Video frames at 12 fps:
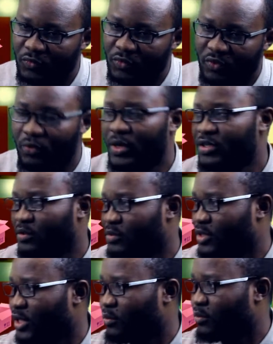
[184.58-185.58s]
for quite some
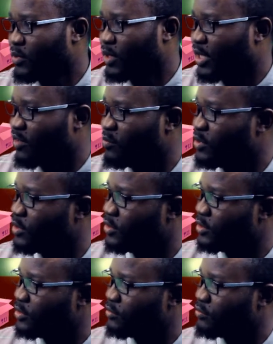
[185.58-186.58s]
time I've
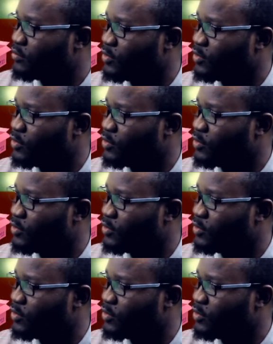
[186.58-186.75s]
been